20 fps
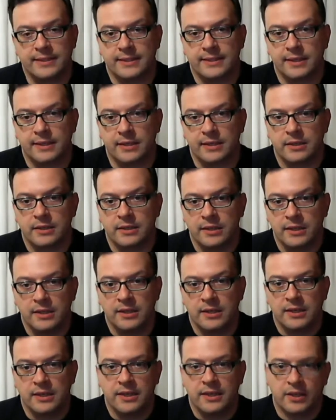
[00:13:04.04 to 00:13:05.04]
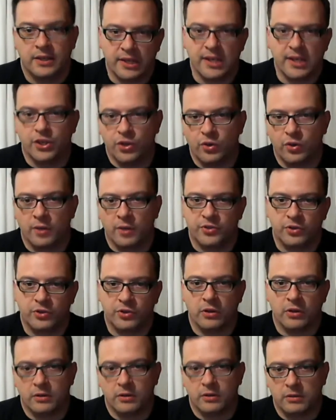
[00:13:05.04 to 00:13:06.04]
the EQ, I'm
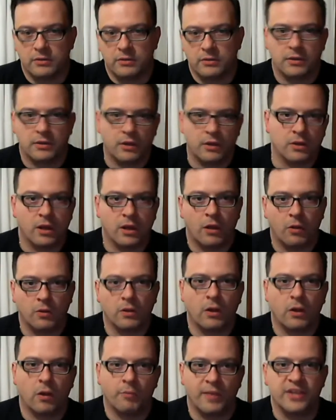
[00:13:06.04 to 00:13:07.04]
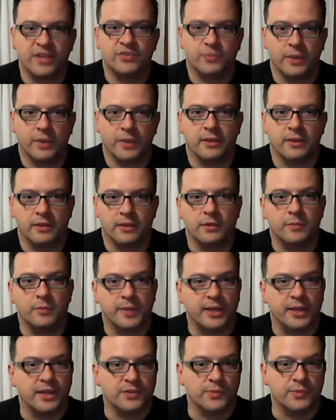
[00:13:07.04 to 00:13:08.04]
sure I'll mess with a little
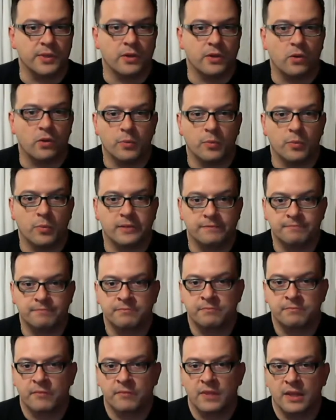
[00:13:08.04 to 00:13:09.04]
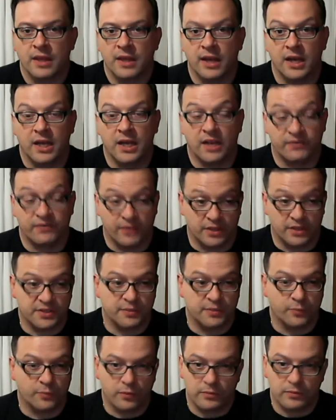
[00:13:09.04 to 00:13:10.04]
bit as we go. But I've done
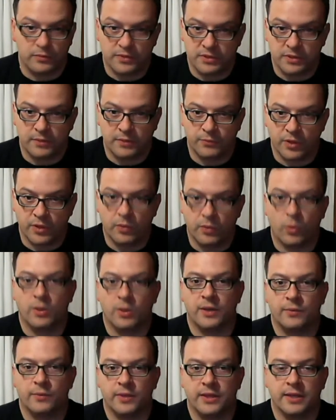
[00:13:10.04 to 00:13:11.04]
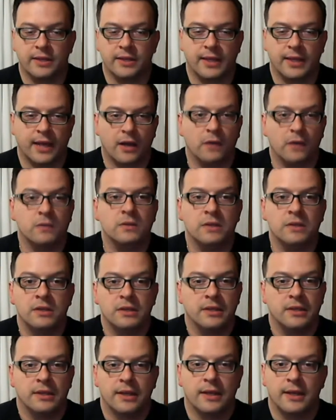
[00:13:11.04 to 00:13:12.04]
some recording with it now,
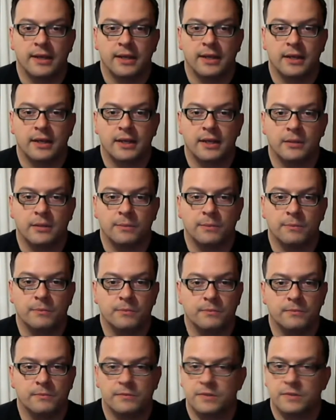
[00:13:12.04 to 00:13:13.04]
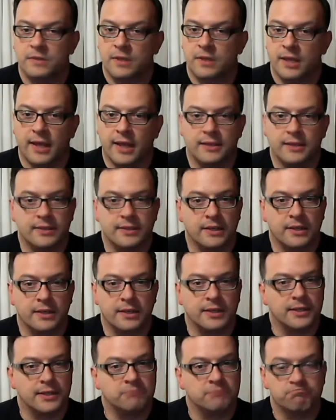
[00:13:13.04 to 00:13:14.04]
and
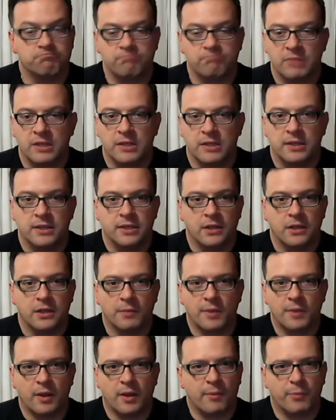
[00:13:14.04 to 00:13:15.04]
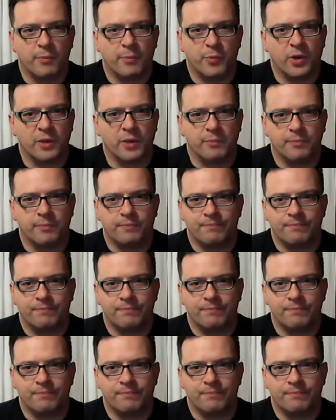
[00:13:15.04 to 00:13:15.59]
you know, I'm a pretty,